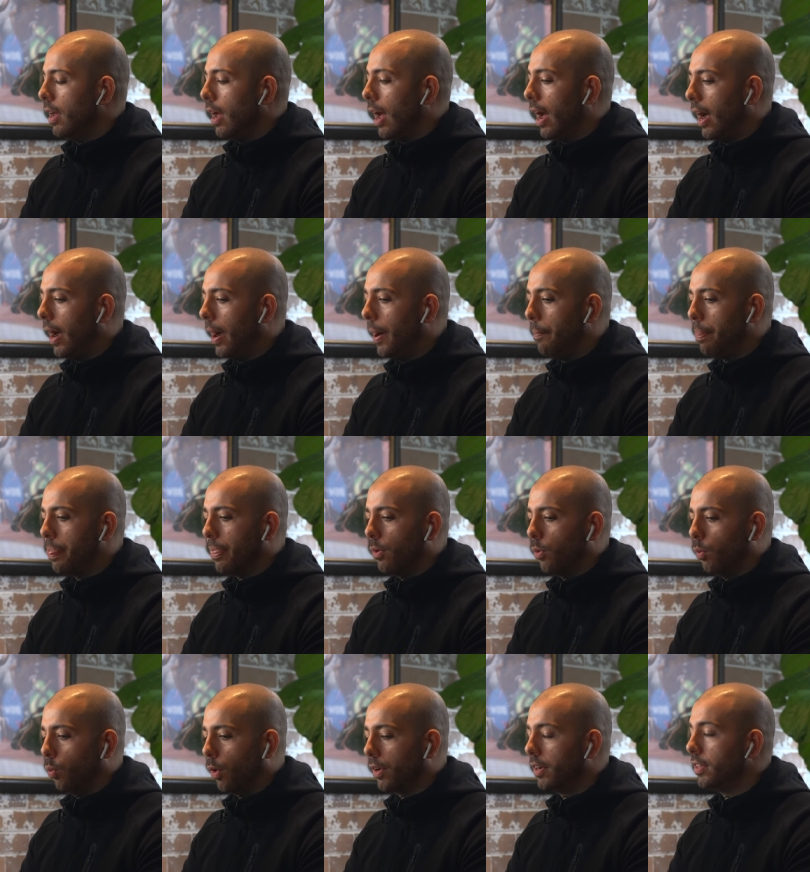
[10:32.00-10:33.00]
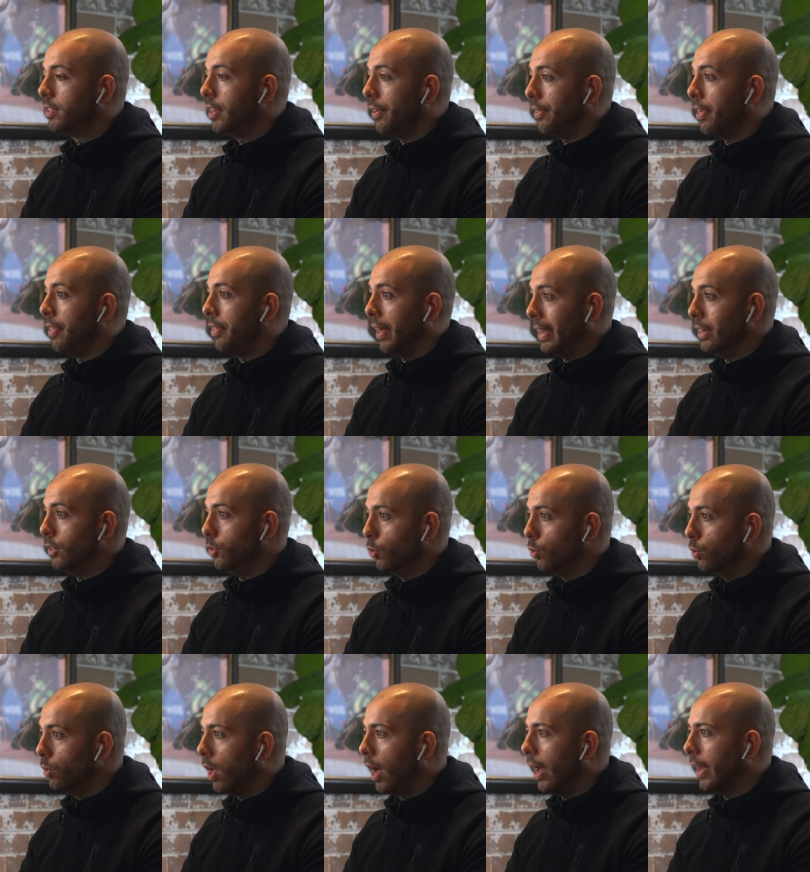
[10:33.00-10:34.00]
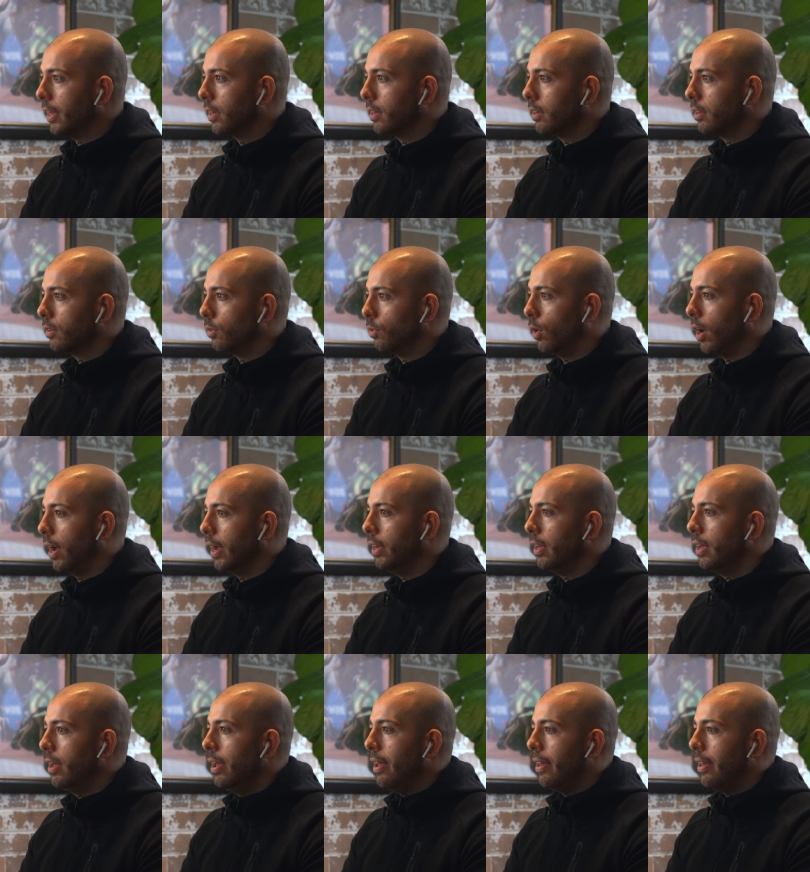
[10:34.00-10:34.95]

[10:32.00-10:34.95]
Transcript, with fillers: Um, what is it that they do like, right?